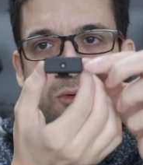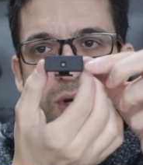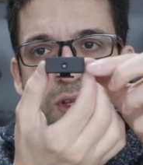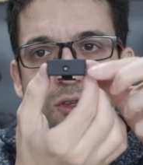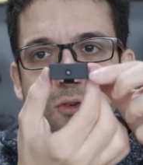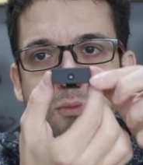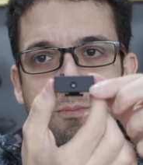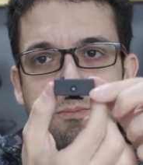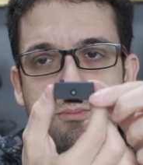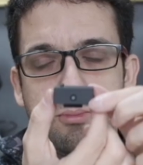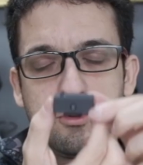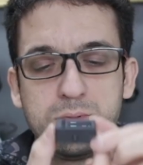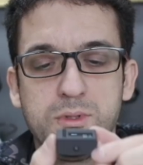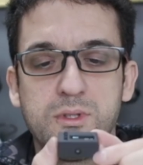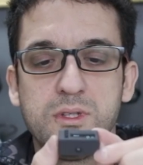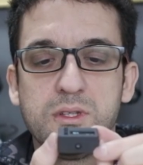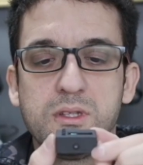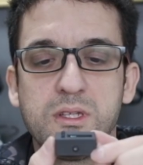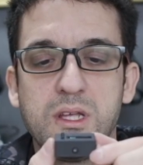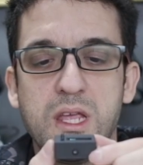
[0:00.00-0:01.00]
when you put
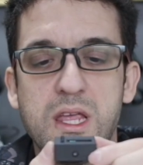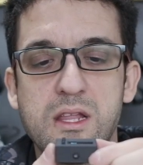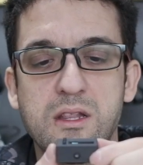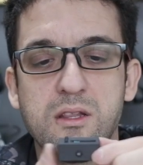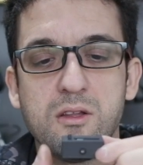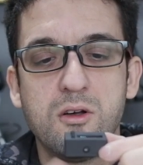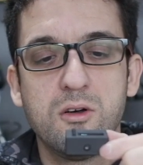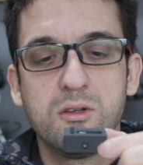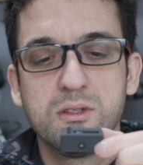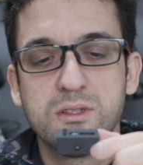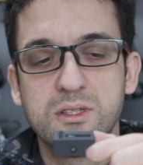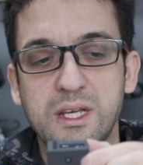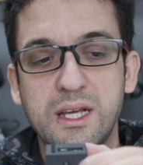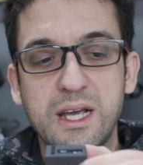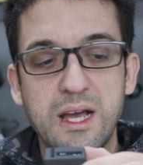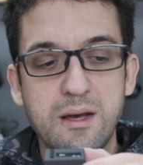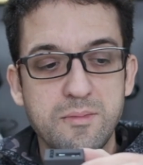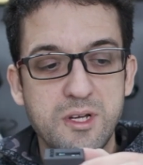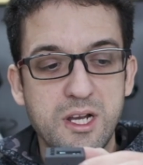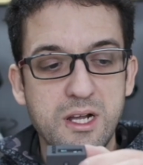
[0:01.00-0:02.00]
it on the
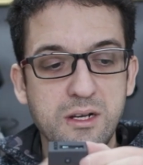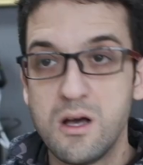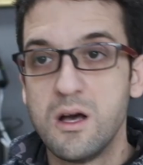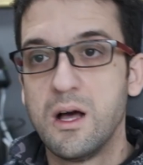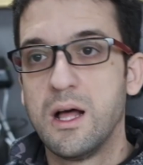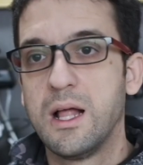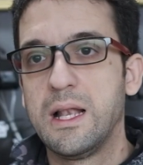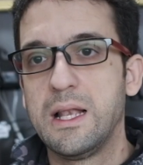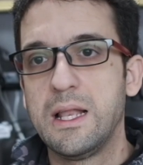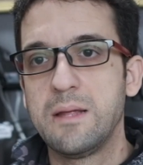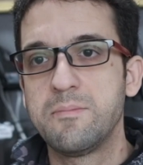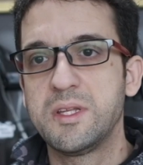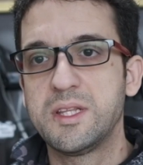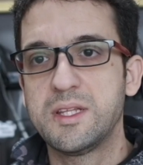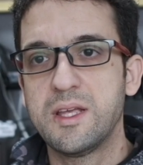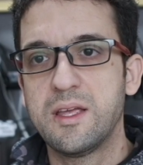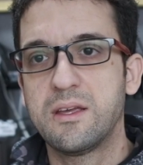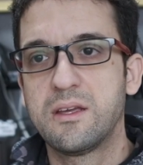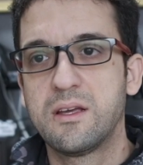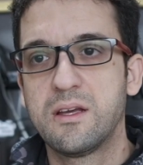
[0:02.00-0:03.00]
camera, let me
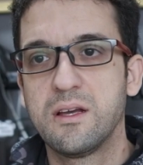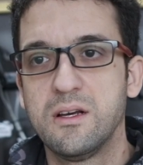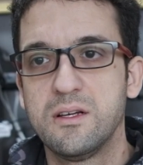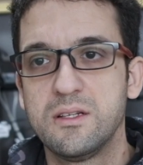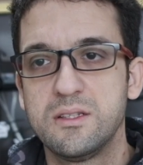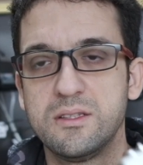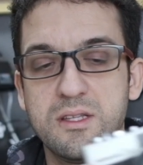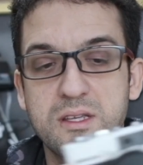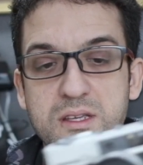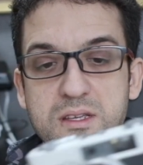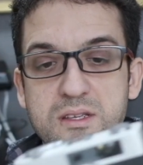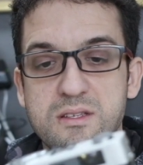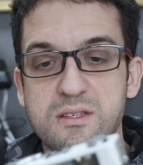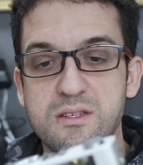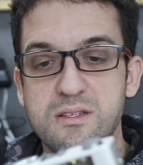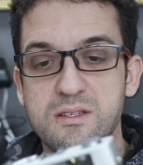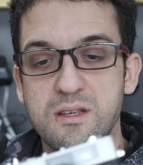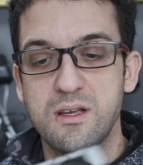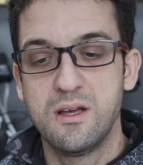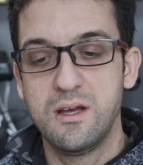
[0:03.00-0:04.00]
take
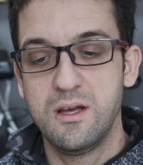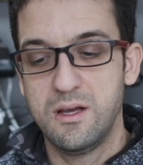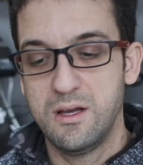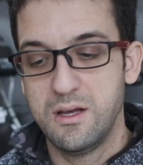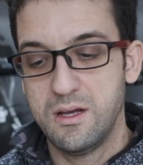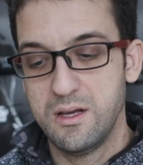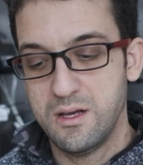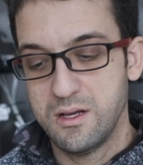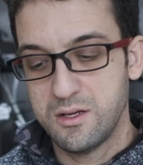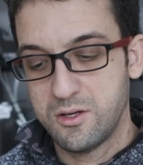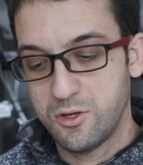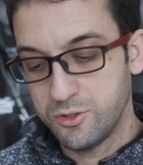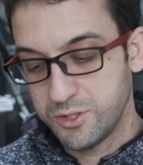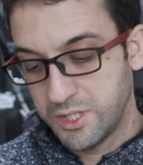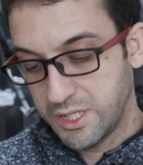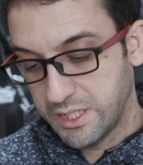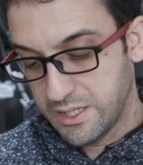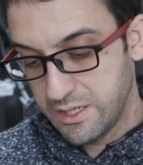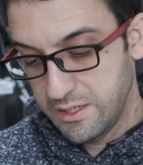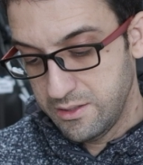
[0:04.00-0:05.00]
this
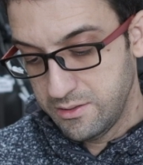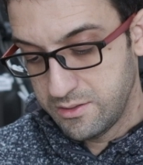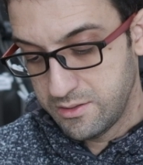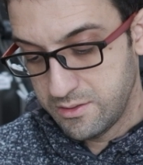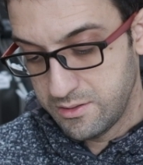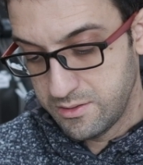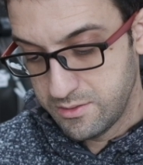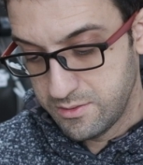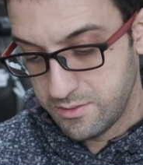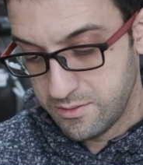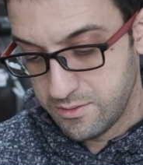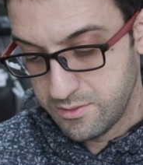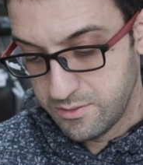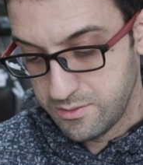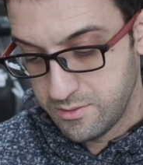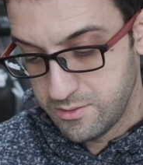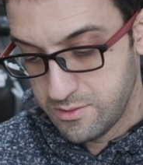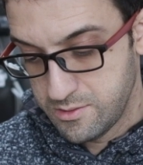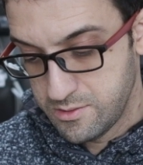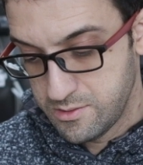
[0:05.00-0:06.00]
Konica
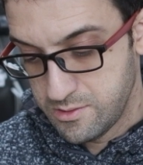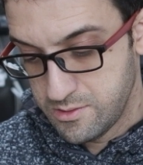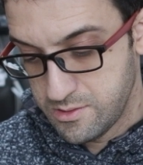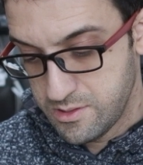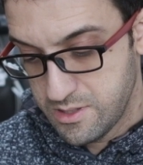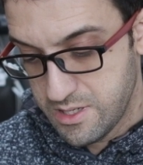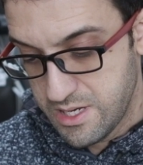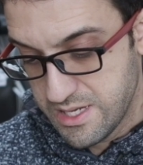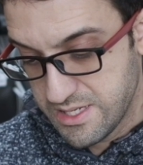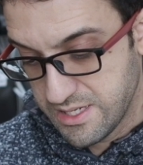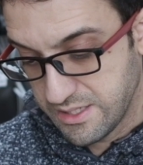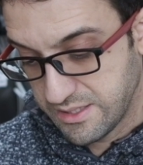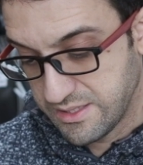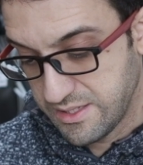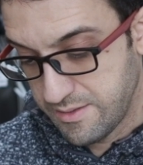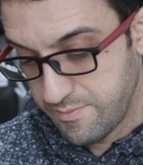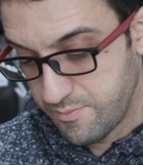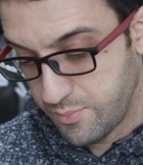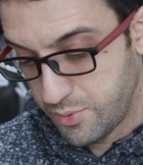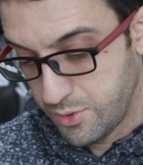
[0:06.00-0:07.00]
as
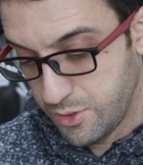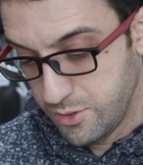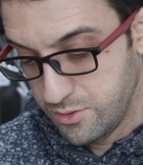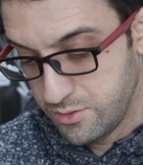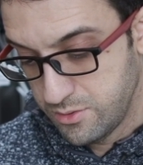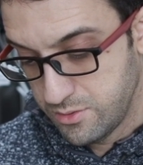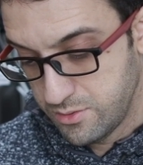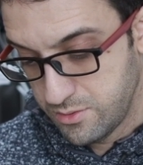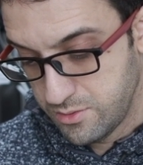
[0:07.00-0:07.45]
example.